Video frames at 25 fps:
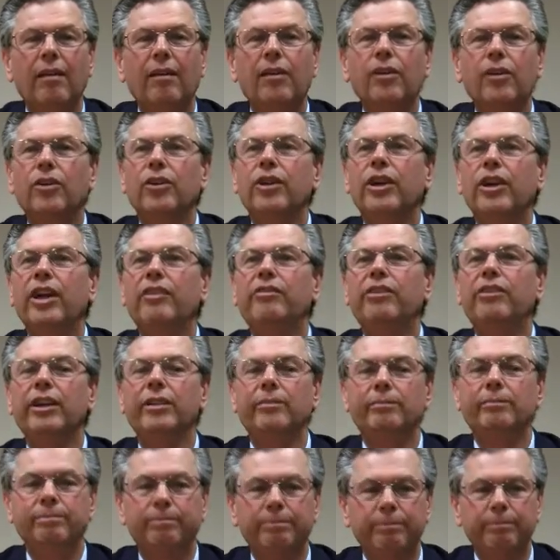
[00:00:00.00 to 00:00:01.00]
Good
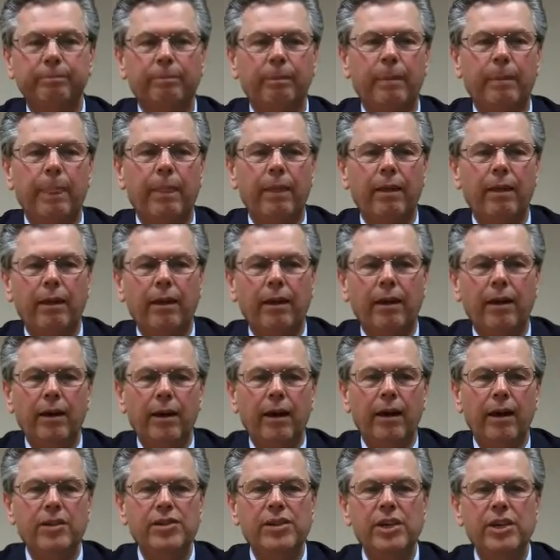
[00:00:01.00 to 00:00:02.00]
evening.
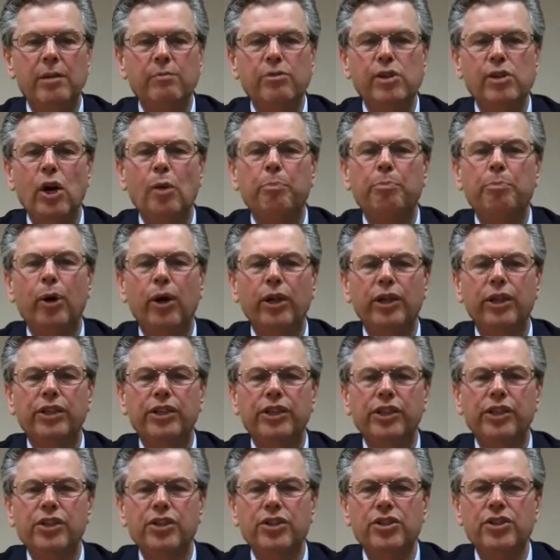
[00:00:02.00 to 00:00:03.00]
It seems our
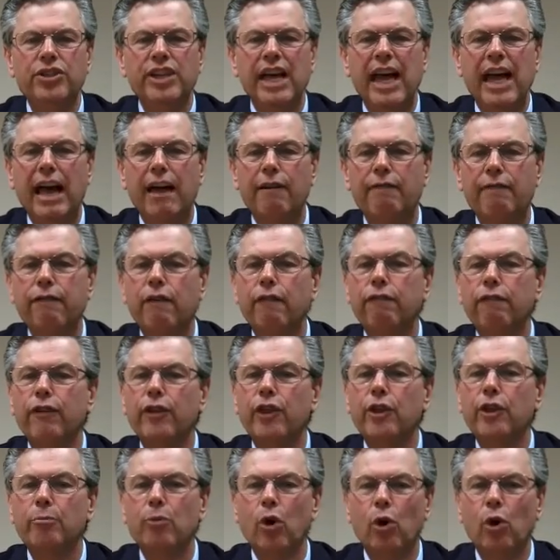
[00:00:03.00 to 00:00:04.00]
politicians have,
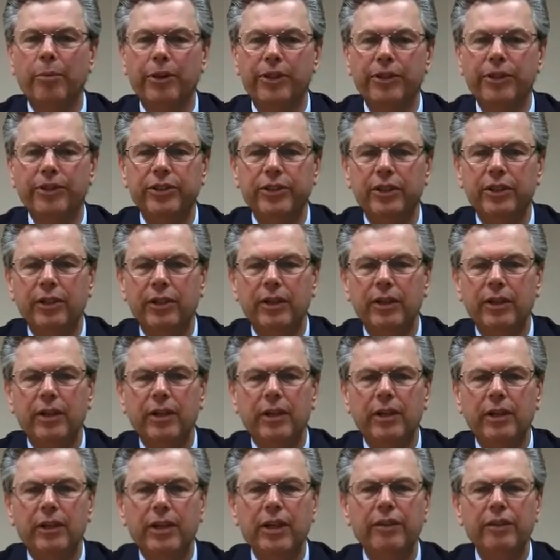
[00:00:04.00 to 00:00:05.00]
for the moment,
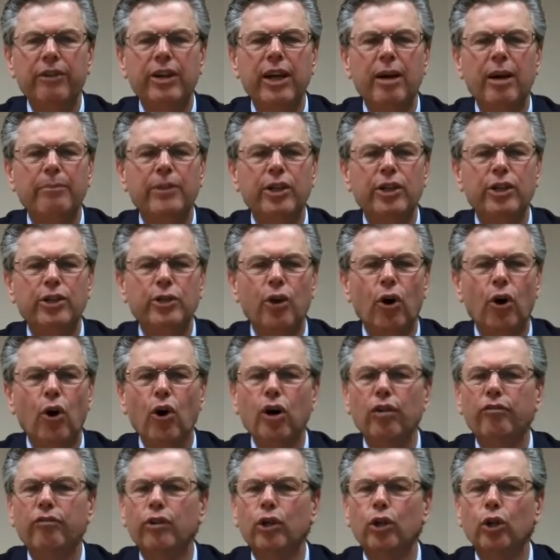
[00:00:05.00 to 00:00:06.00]
given up their
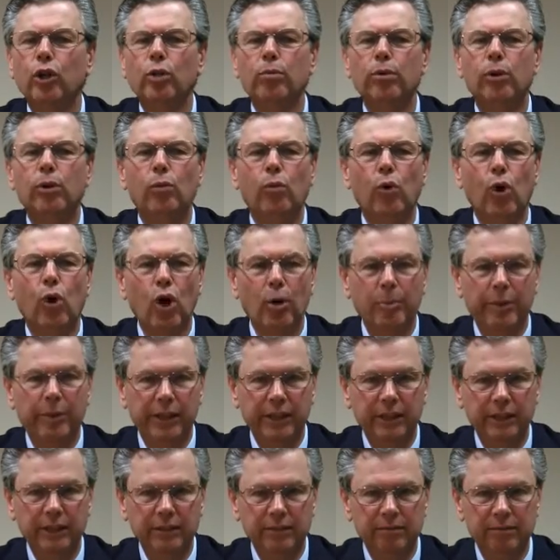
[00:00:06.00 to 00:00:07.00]
talk of global
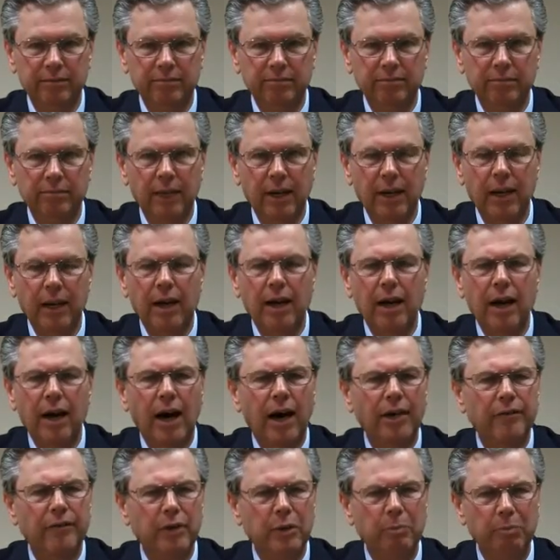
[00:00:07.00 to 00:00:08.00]
warming
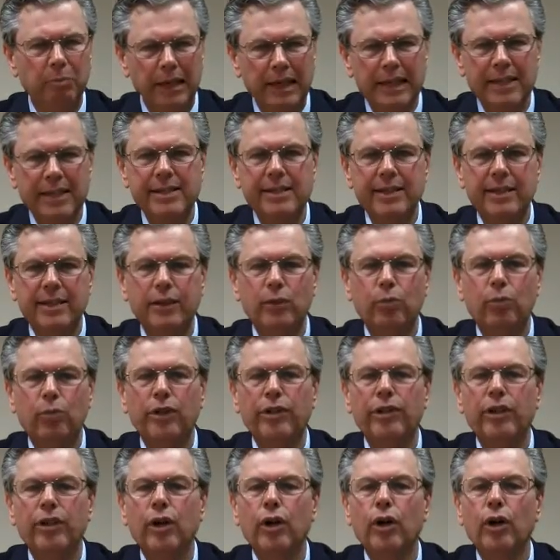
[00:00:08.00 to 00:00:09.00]
and replaced it
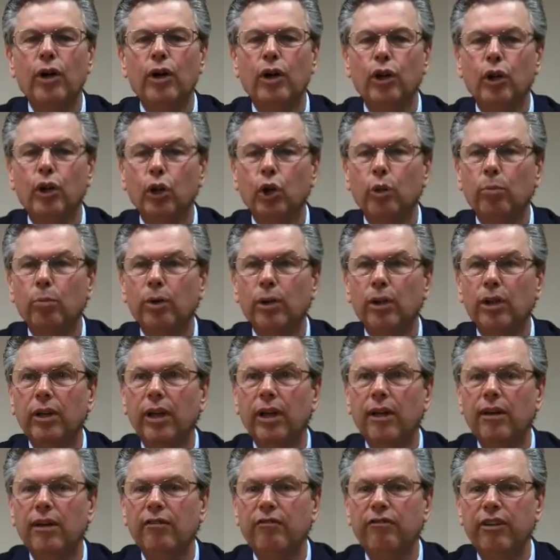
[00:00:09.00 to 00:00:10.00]
with
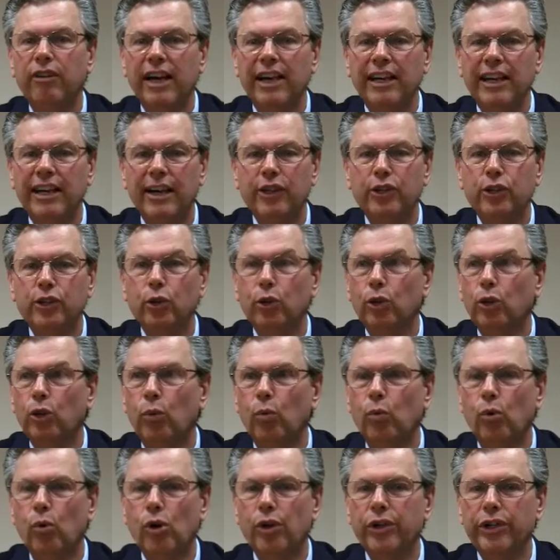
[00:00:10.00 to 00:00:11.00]
global financial
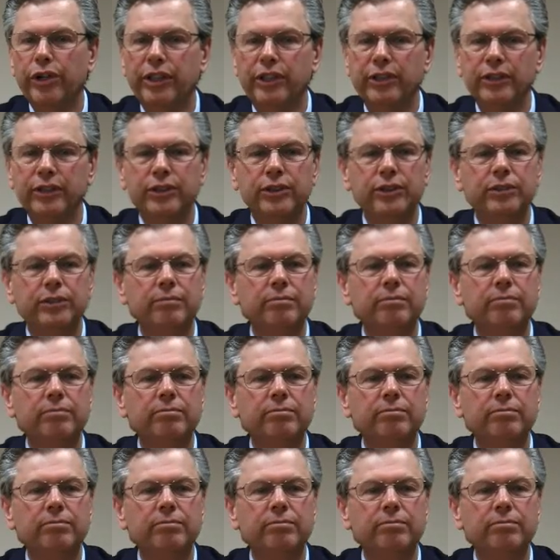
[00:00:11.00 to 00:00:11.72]
warnings.